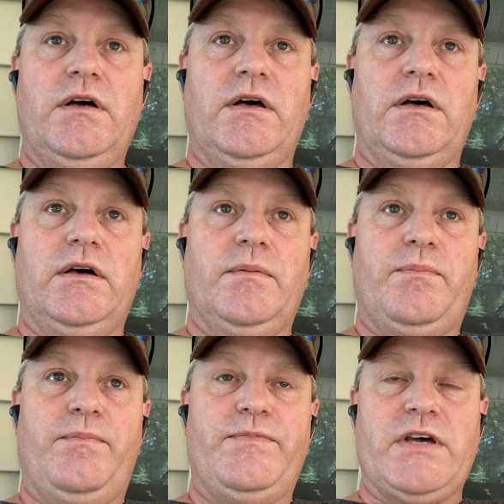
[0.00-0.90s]
uh,
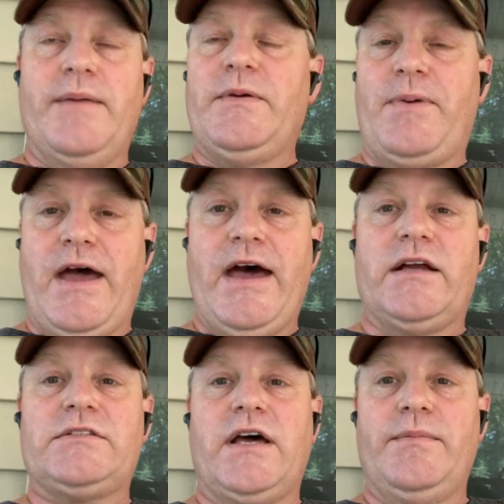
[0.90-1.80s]
time to
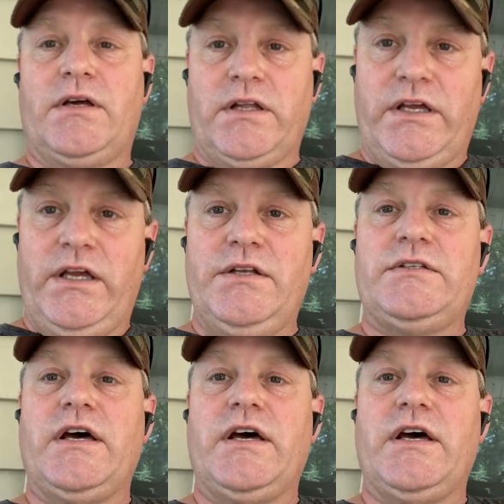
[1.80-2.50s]
pack, time to clean,